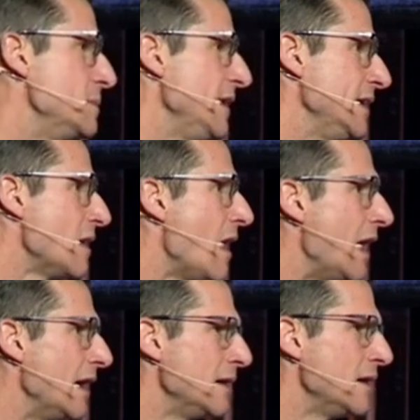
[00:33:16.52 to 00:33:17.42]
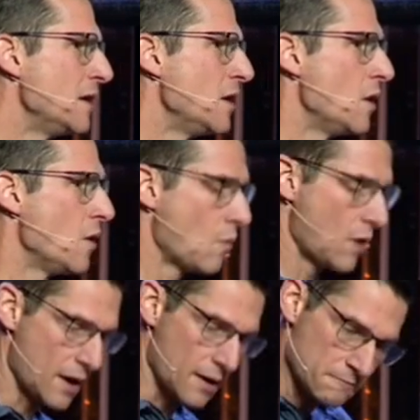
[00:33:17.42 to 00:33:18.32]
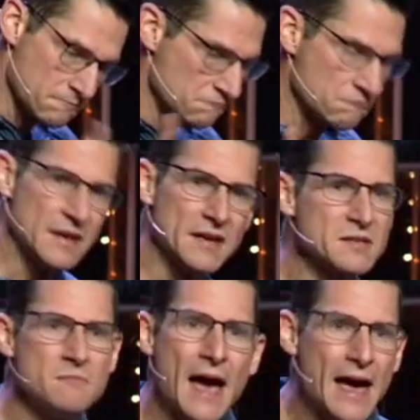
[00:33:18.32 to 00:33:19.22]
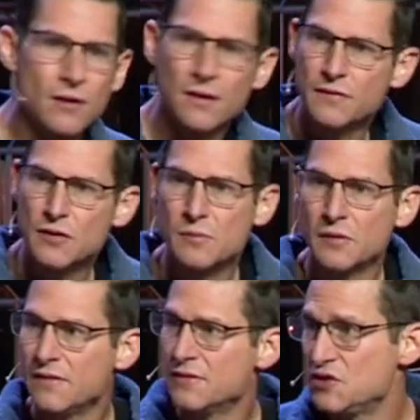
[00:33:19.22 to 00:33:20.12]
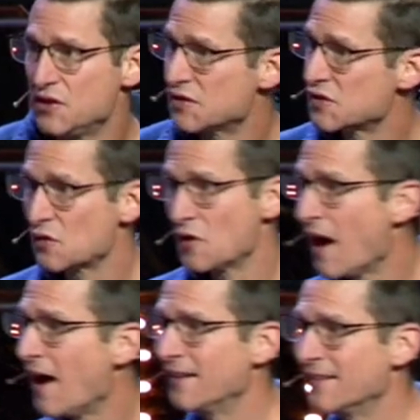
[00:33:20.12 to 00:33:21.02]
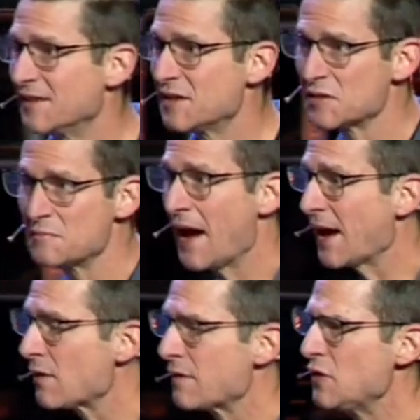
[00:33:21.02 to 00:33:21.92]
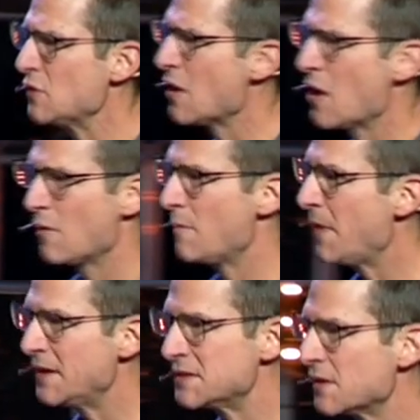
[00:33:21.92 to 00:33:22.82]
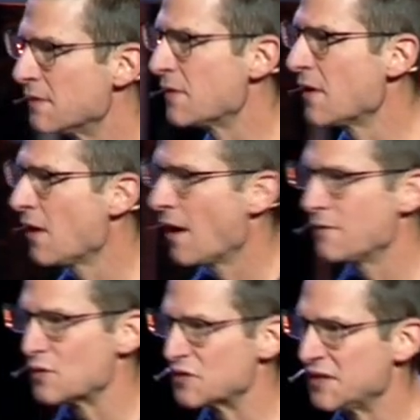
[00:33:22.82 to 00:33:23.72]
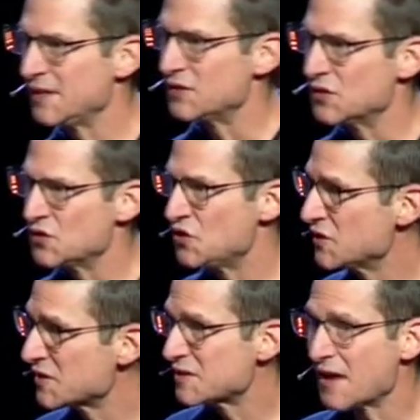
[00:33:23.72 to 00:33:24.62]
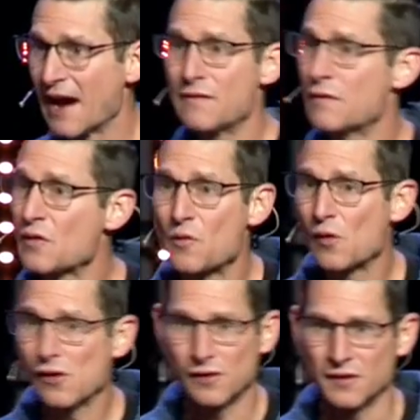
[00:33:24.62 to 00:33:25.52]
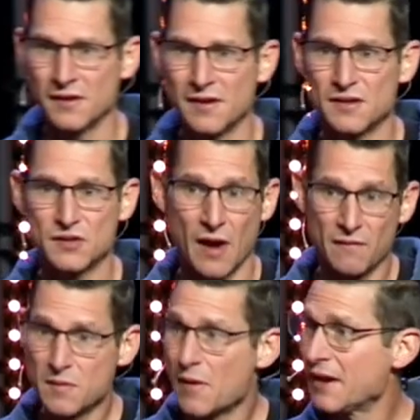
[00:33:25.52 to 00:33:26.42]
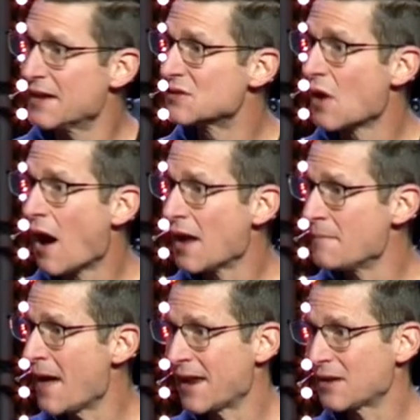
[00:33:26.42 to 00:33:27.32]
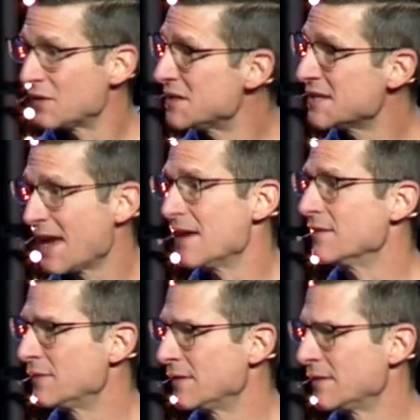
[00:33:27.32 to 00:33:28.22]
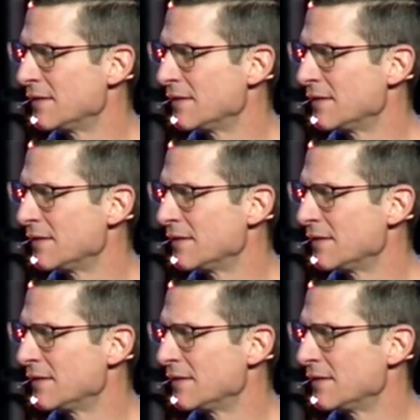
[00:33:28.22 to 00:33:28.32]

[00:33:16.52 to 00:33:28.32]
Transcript: being taught, where it doesn't matter if you believe in Jesus or not. It doesn't matter if you repent of, of your sins. Jesus died for the world. So everybody is automatically saved.